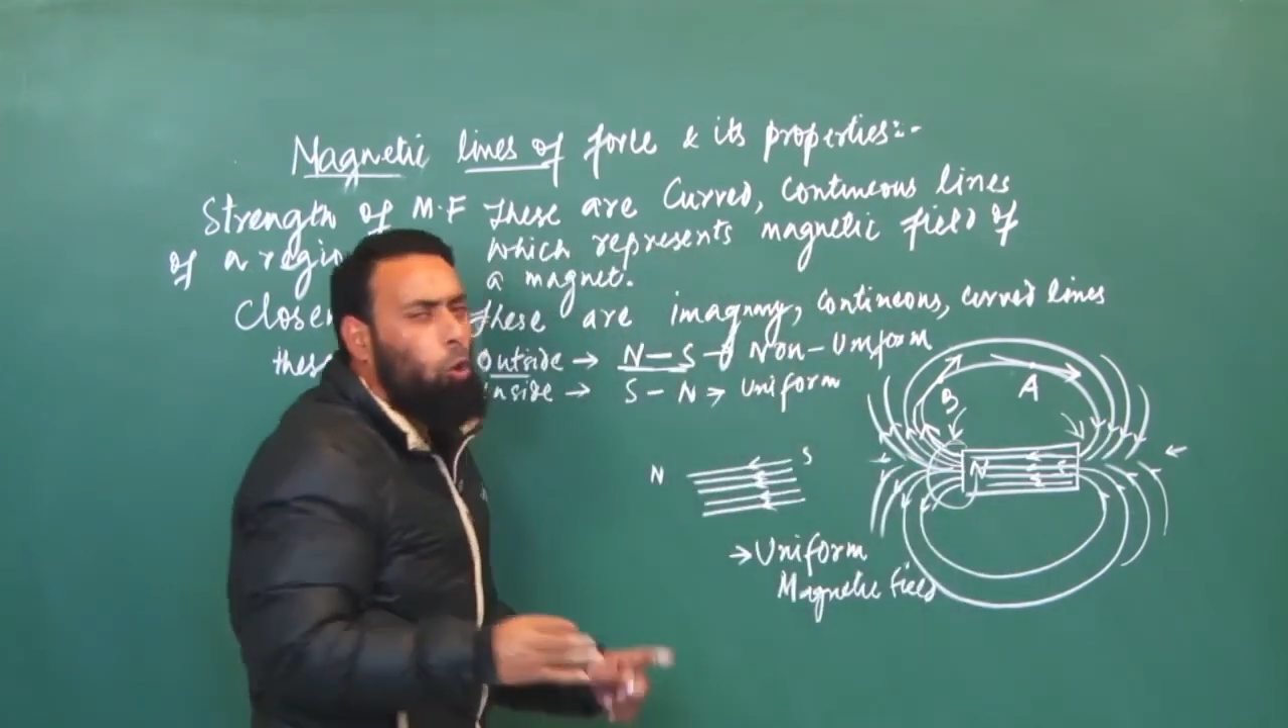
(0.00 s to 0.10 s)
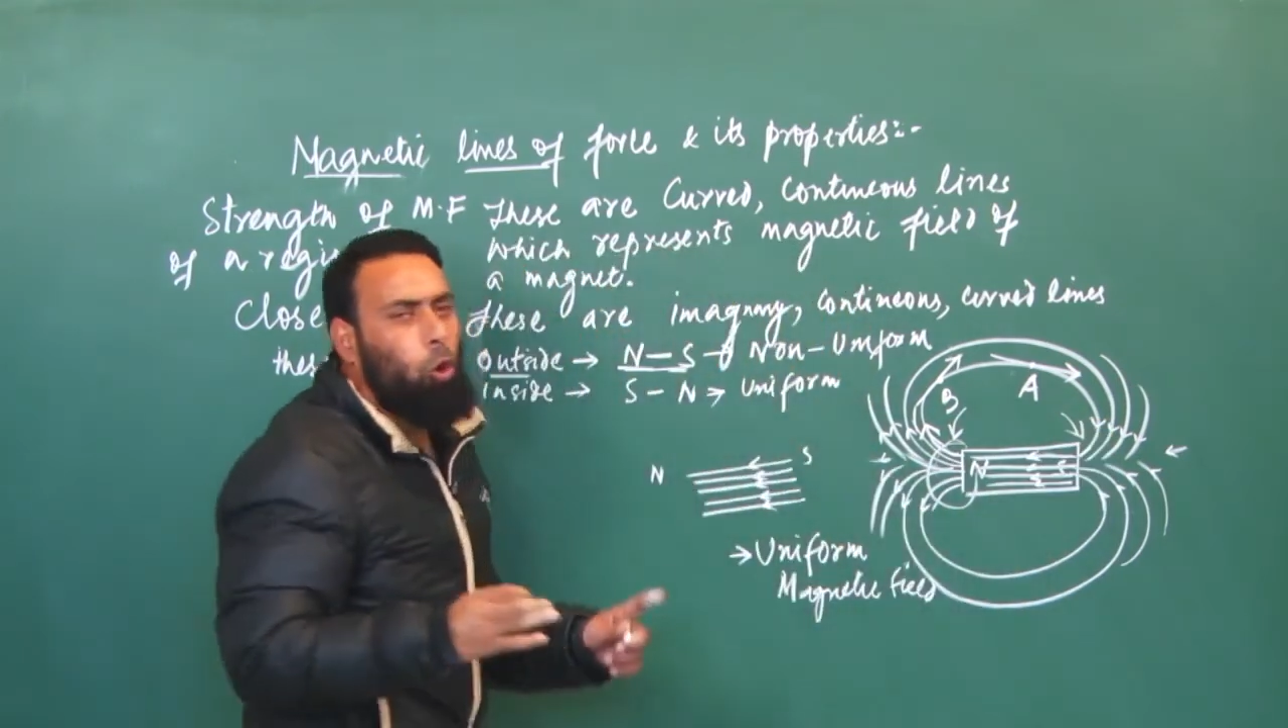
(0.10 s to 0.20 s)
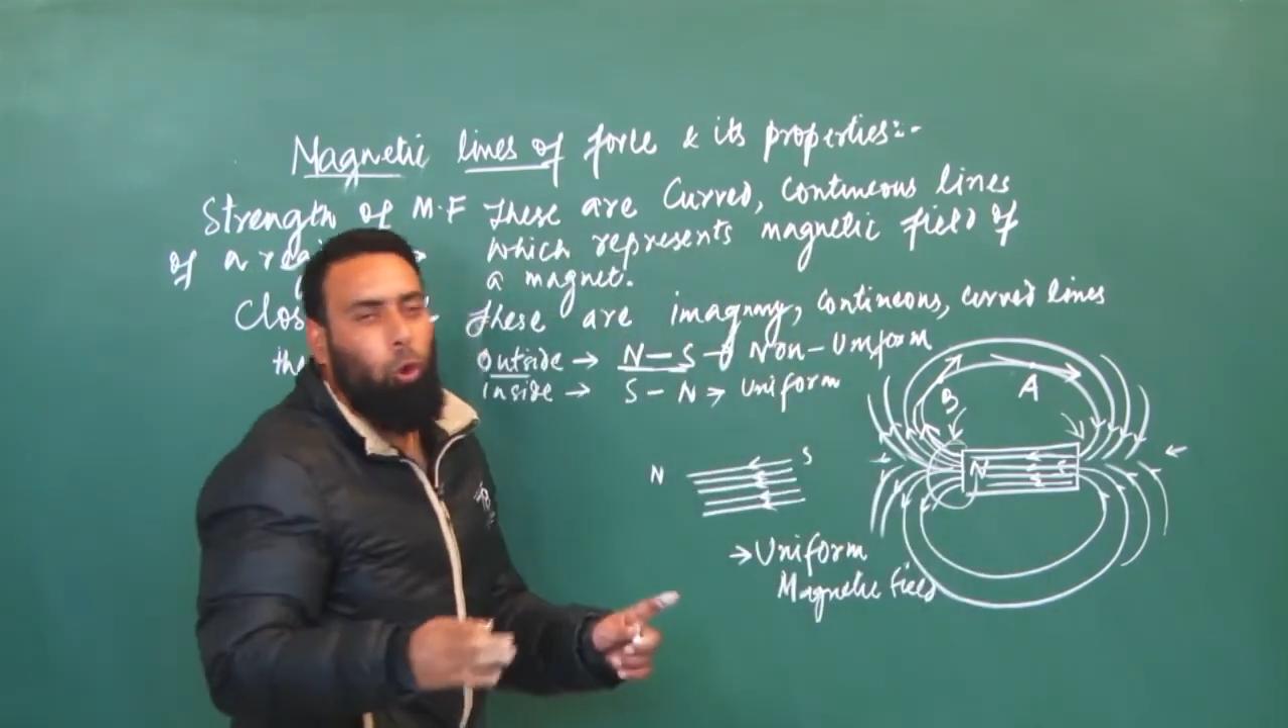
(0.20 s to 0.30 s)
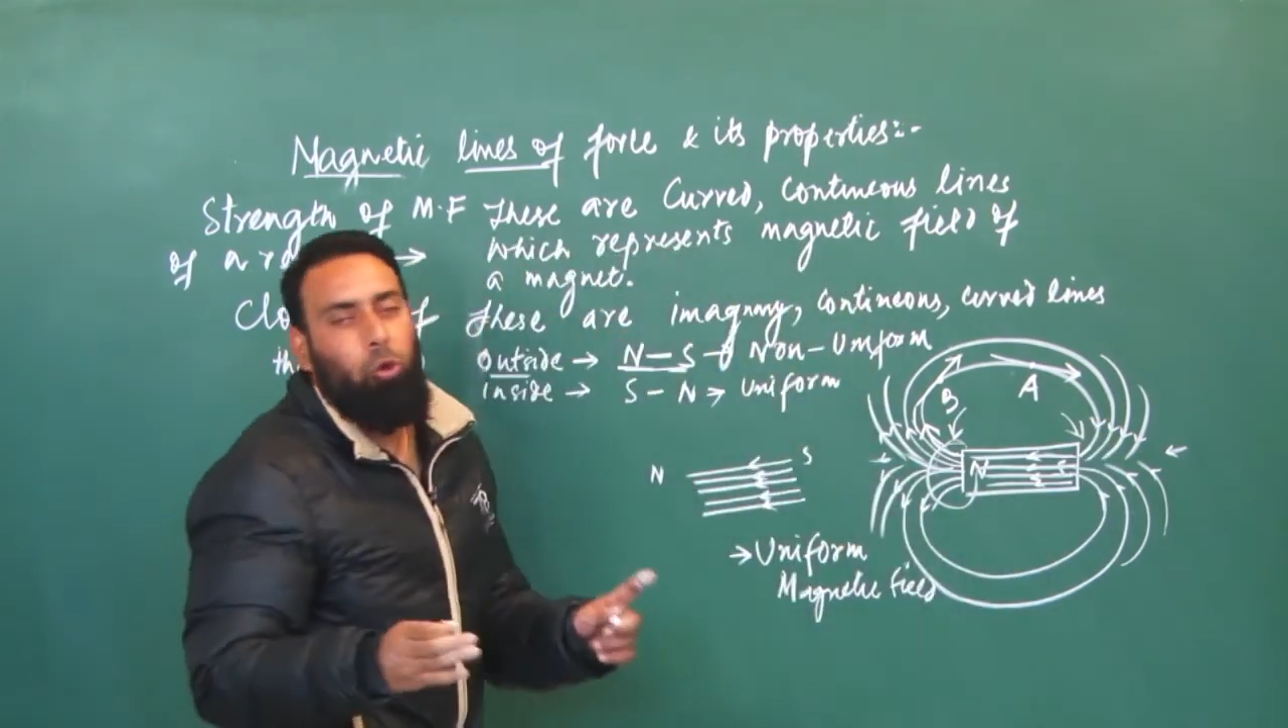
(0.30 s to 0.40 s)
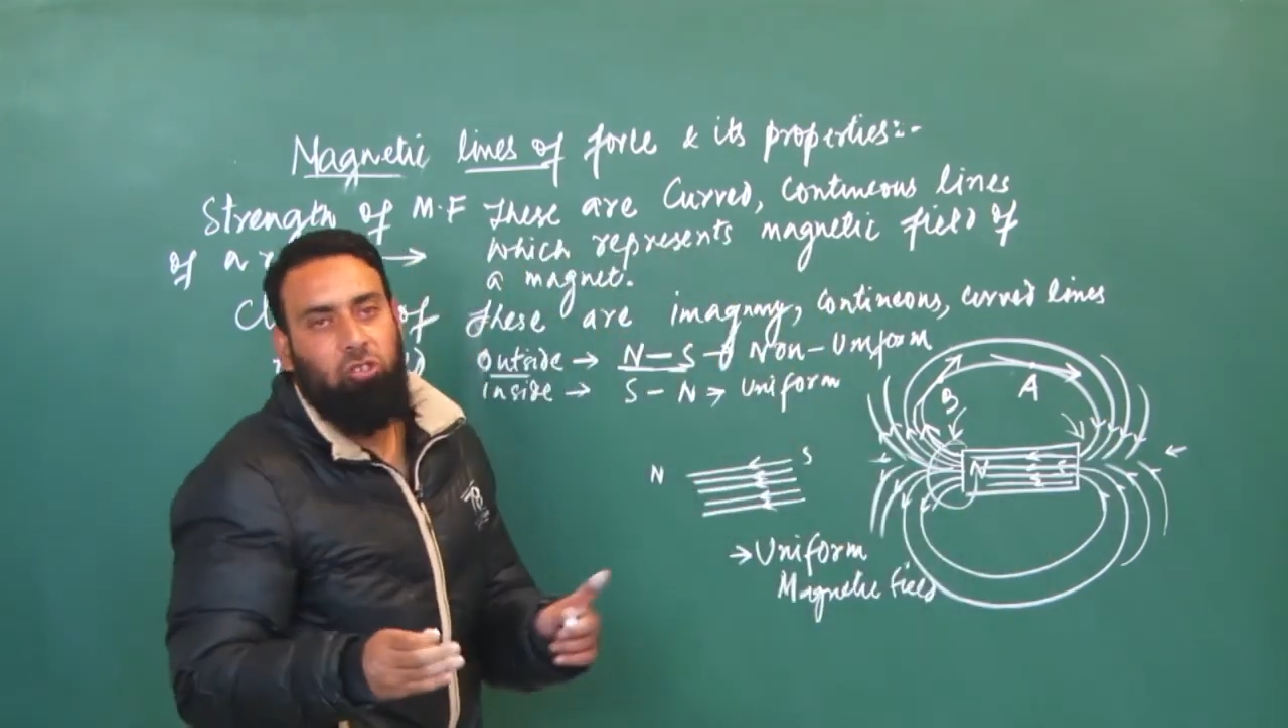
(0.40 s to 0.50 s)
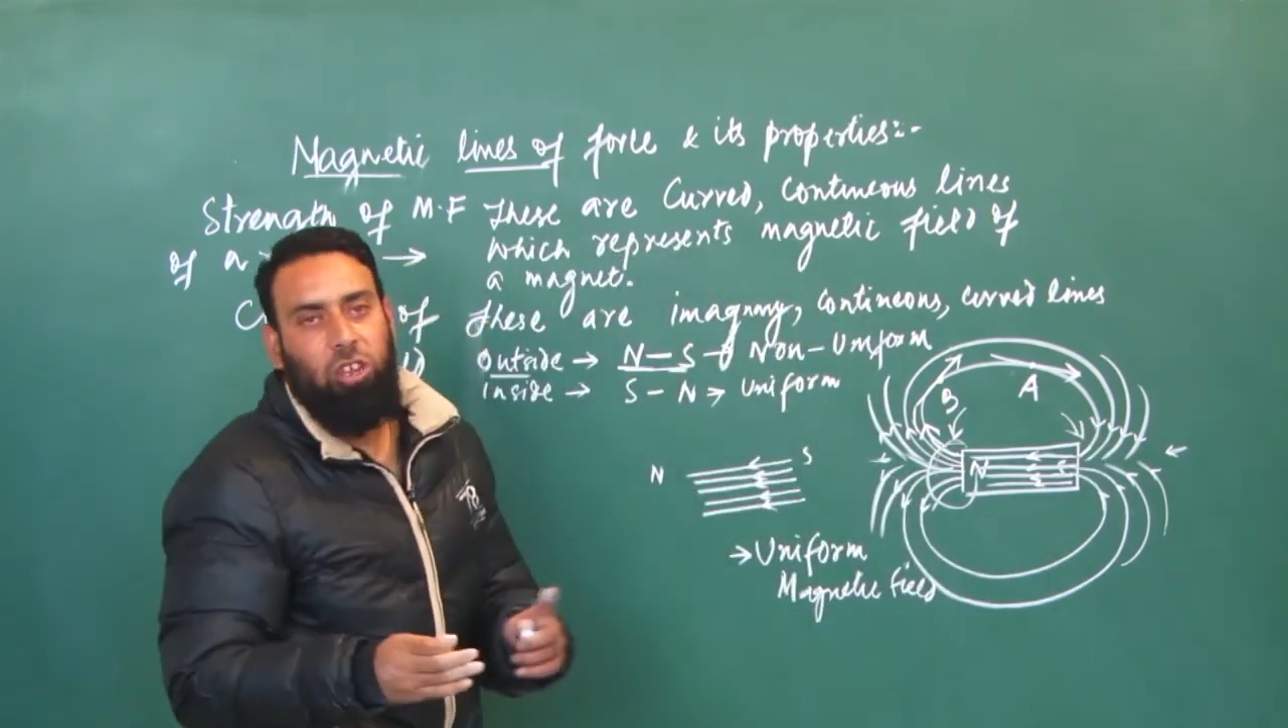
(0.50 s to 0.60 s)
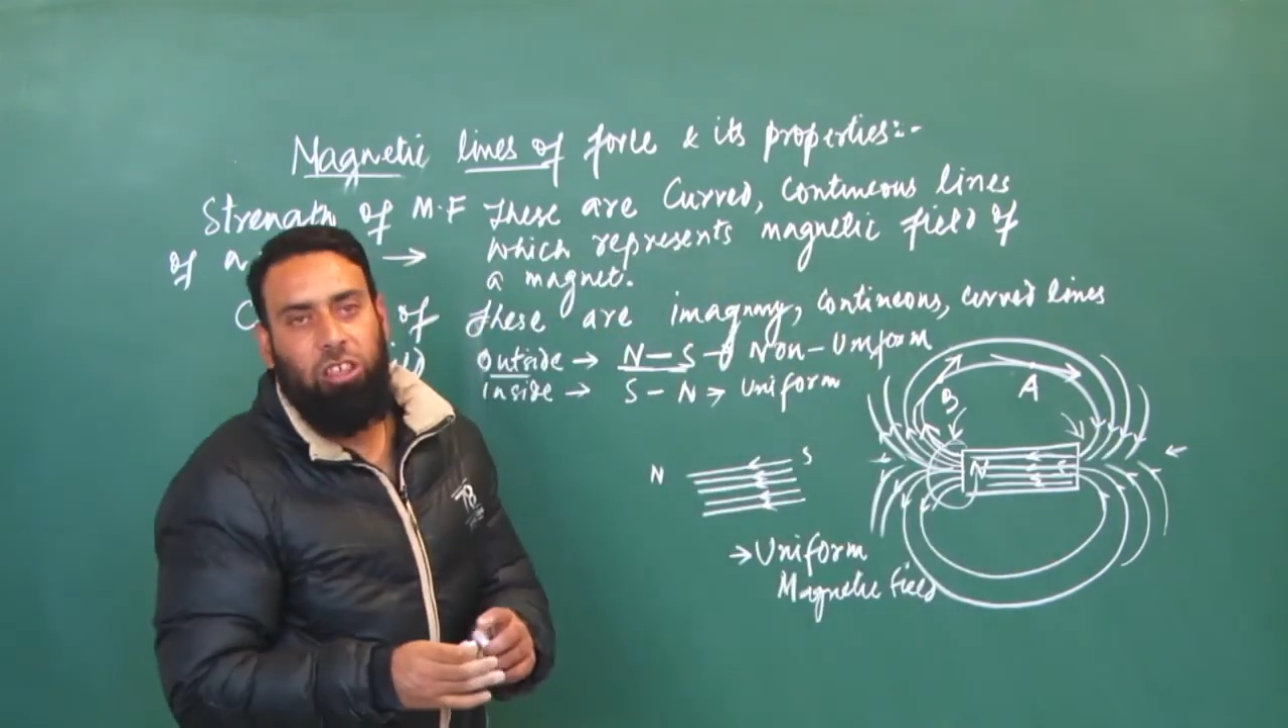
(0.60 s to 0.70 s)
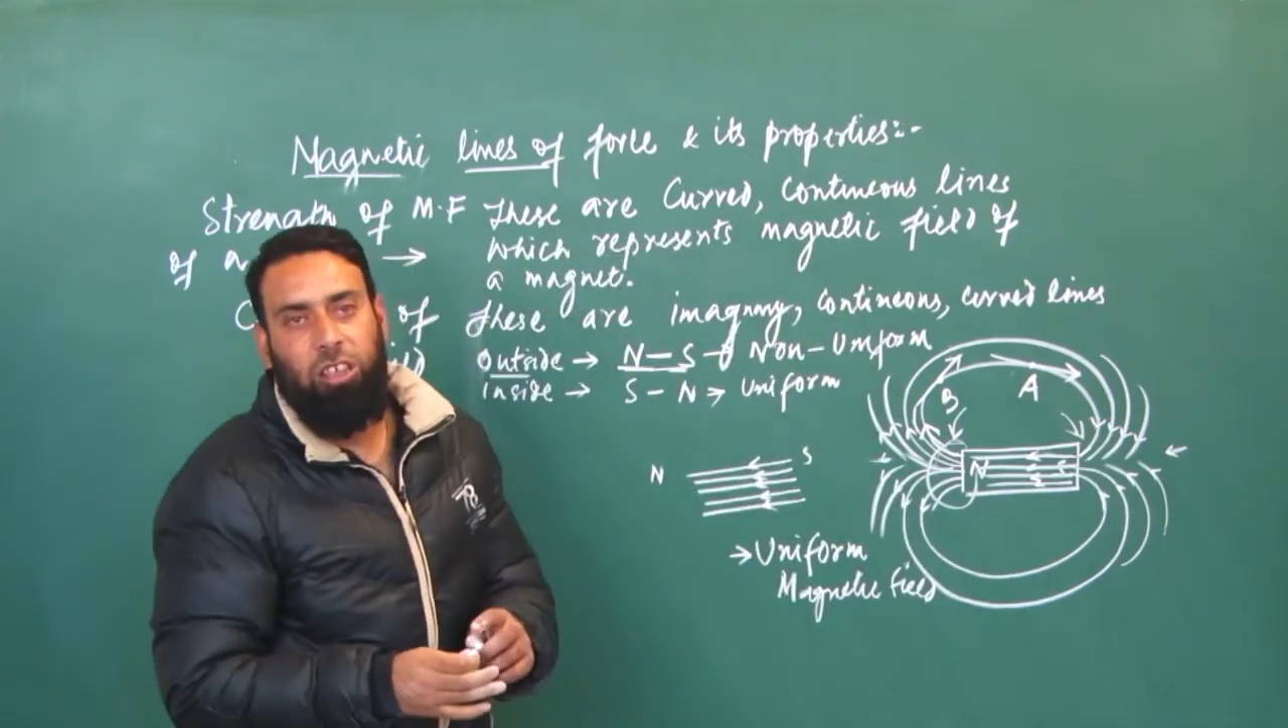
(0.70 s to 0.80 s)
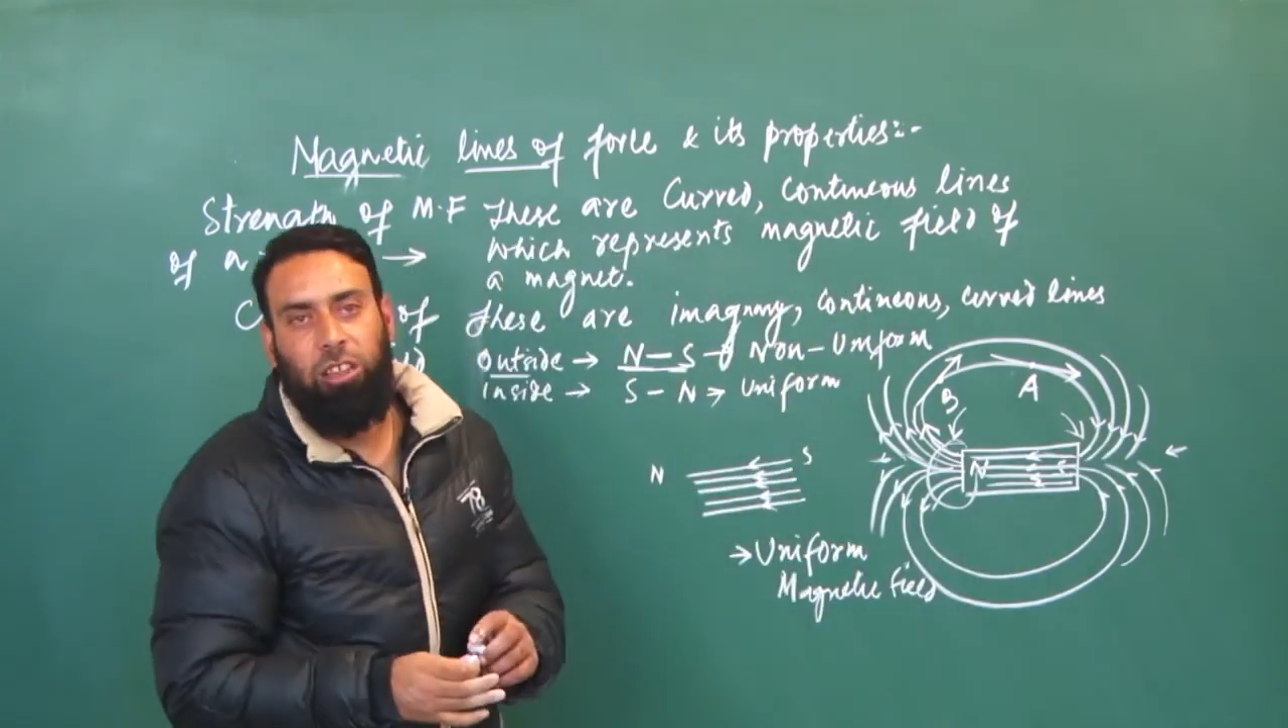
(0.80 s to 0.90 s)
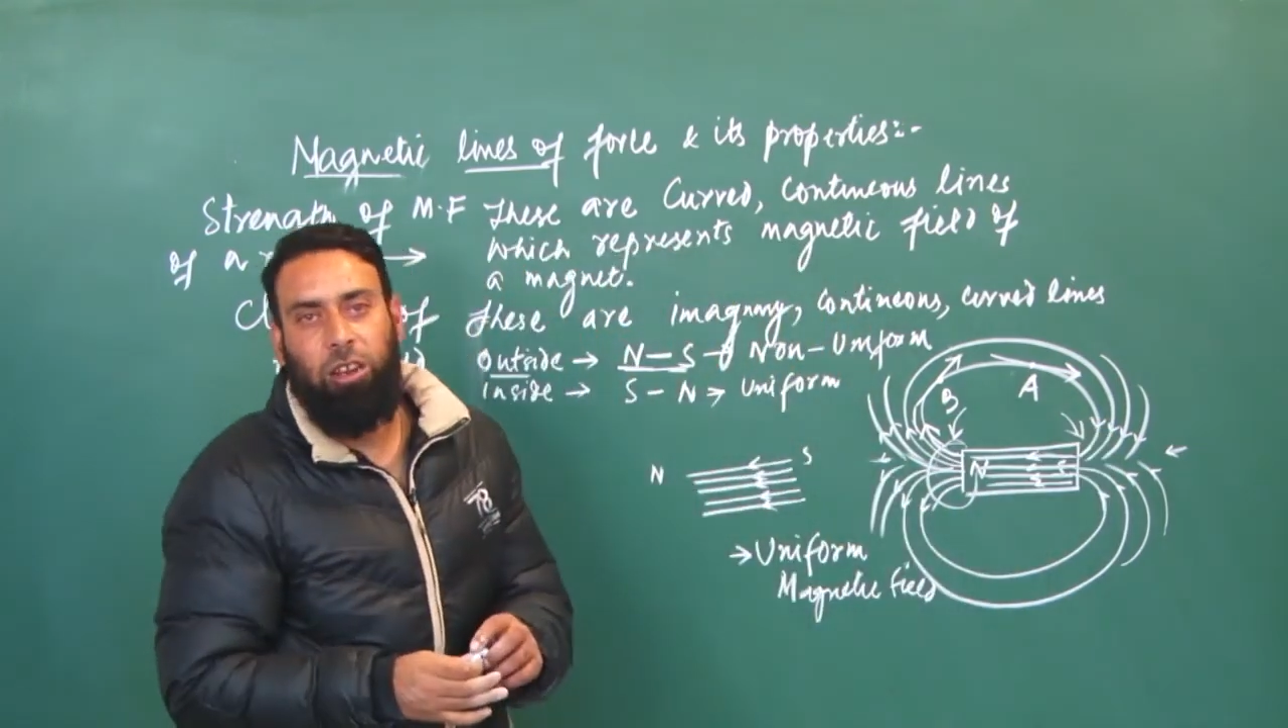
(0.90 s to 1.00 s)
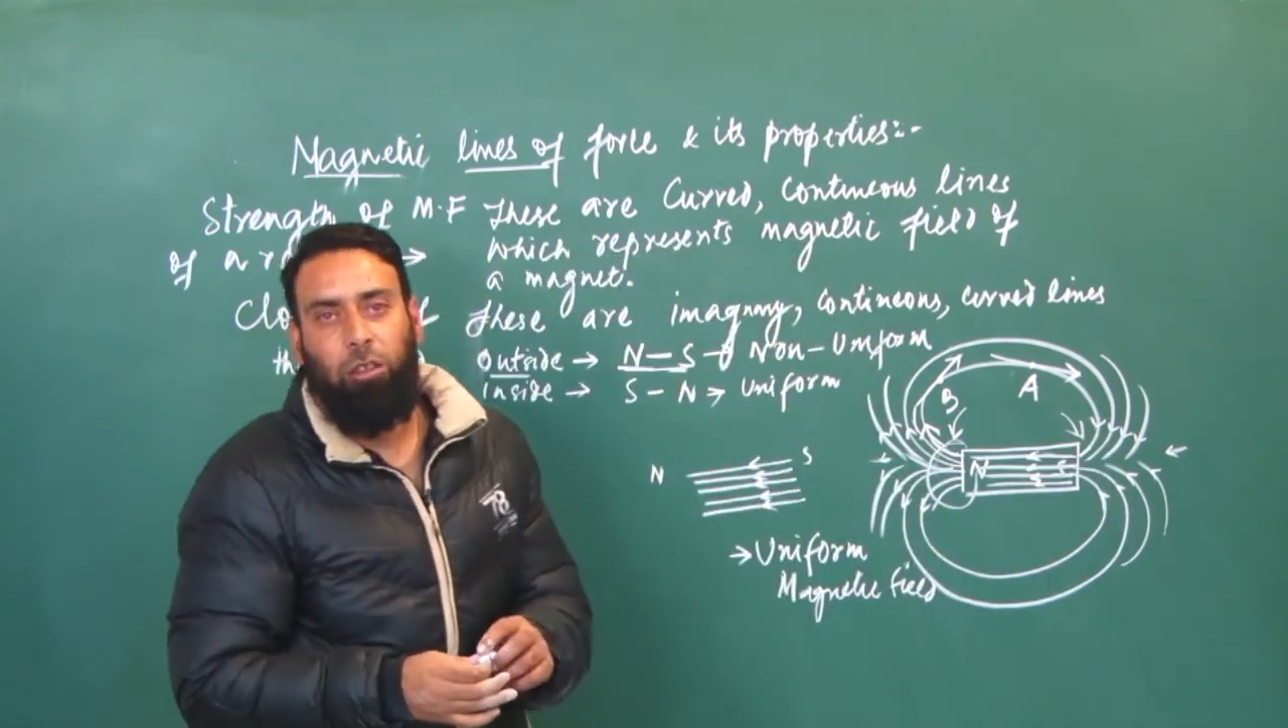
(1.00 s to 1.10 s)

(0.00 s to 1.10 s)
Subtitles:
close to each other,